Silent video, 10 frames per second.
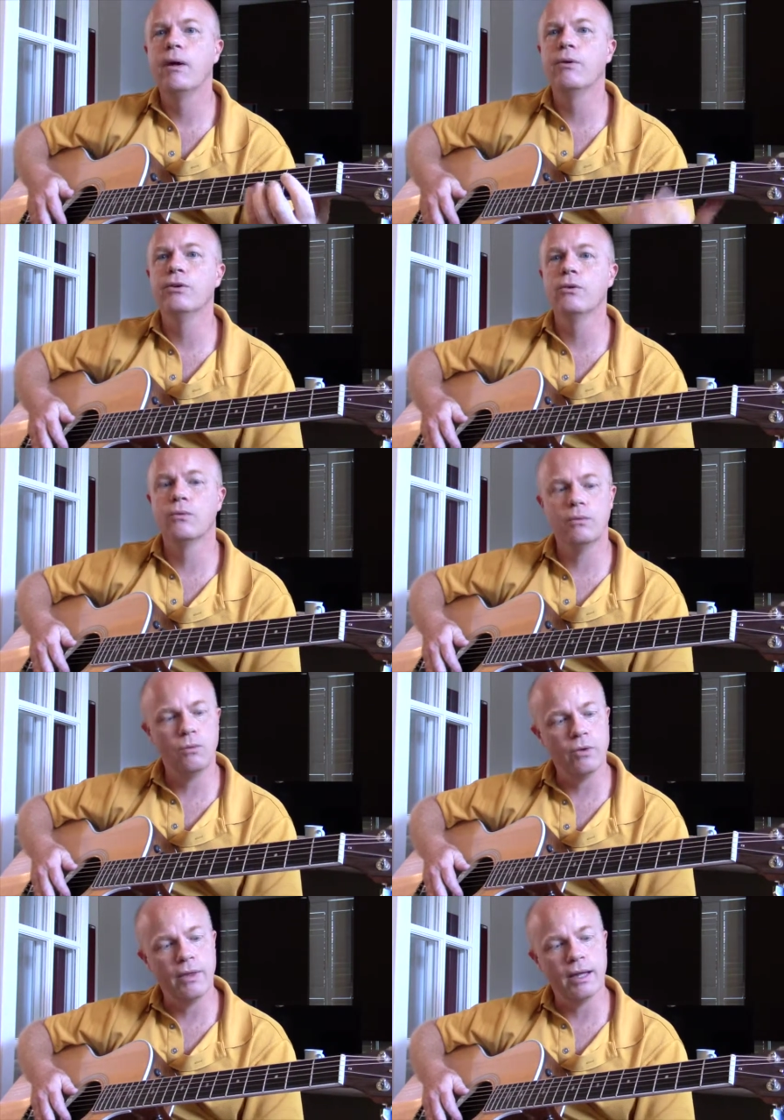
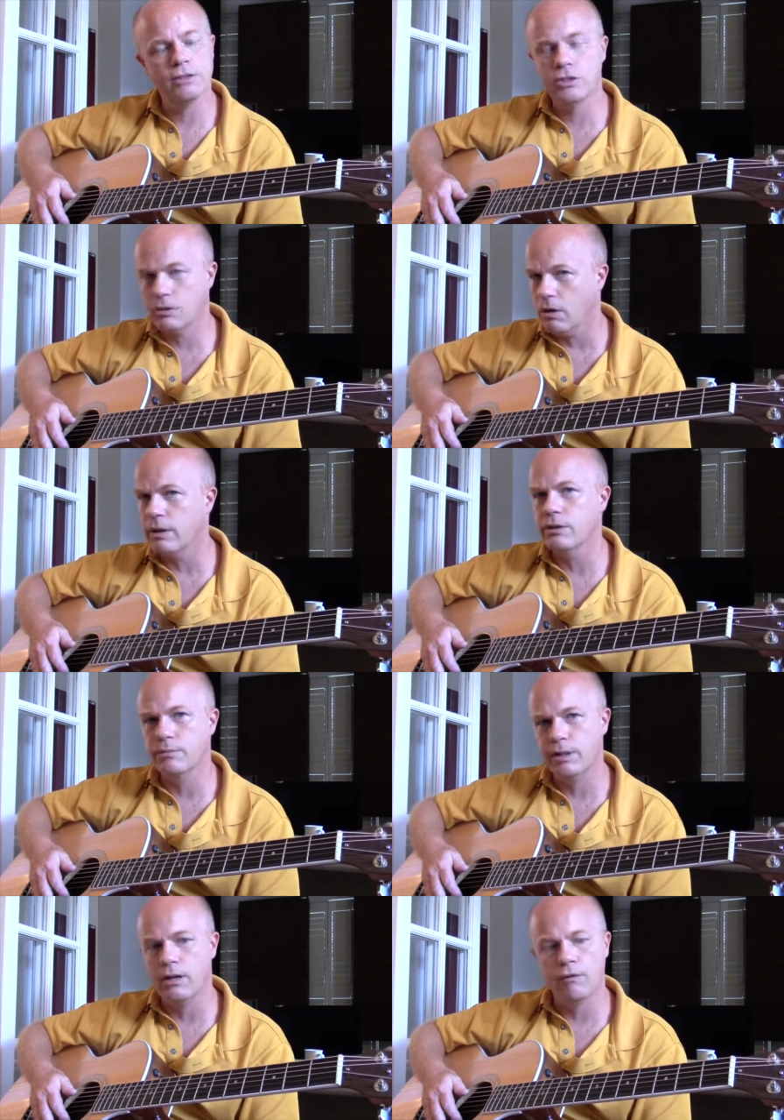when that's starting to
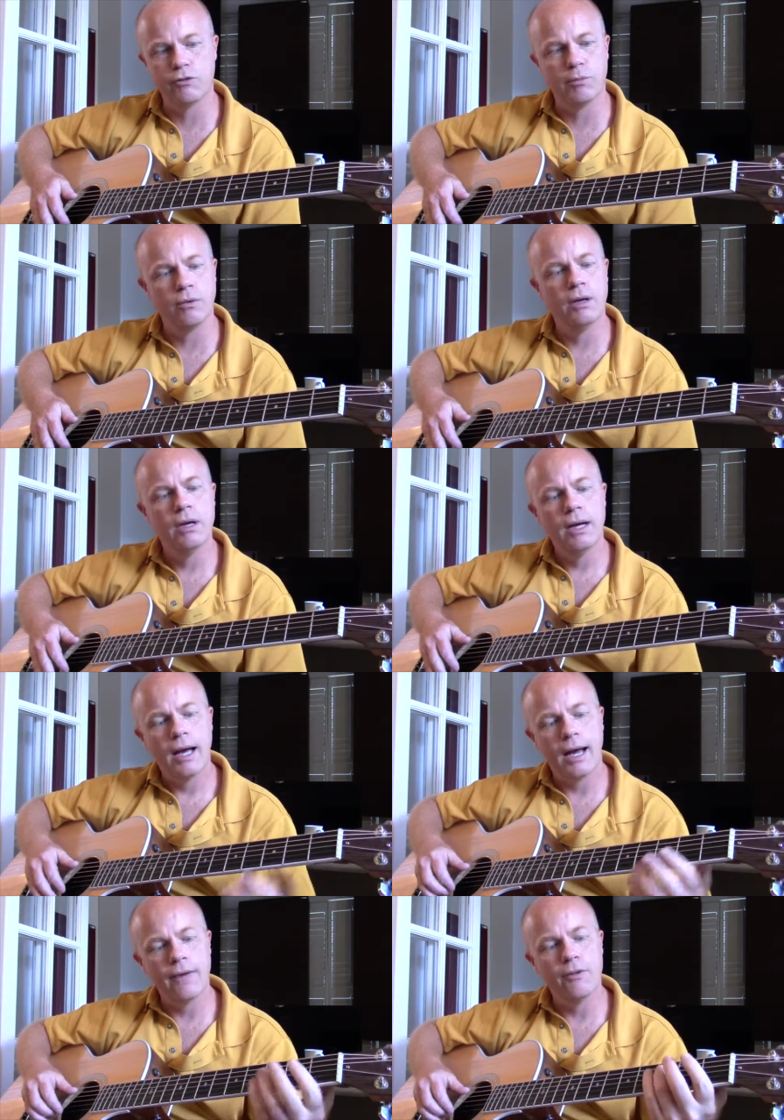be comfortable,
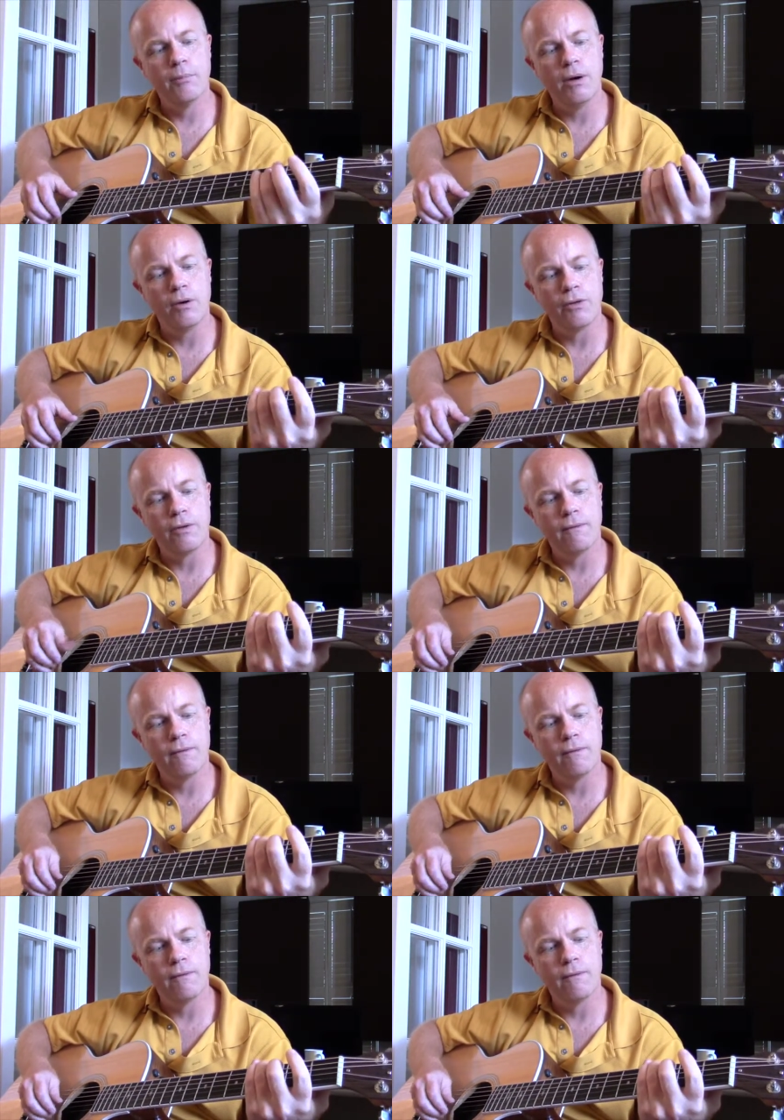add them both.